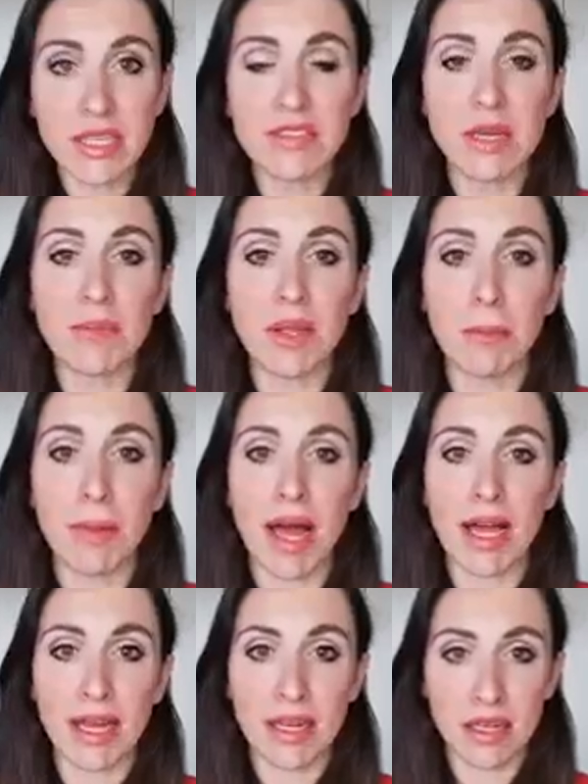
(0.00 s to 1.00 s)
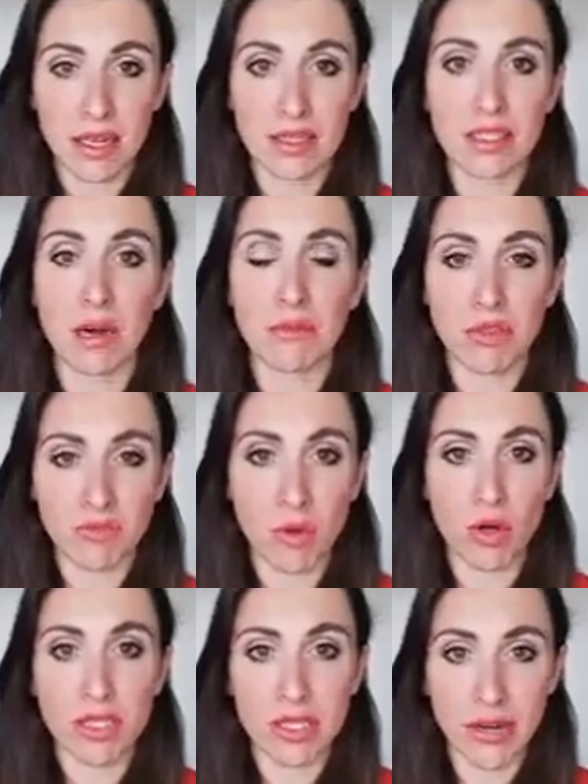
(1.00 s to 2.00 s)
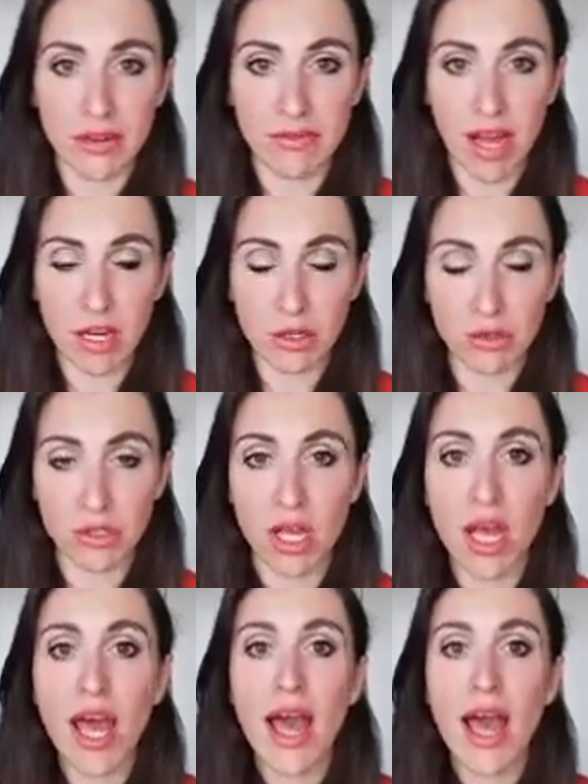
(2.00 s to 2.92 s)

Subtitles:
something back in terms of monetary values.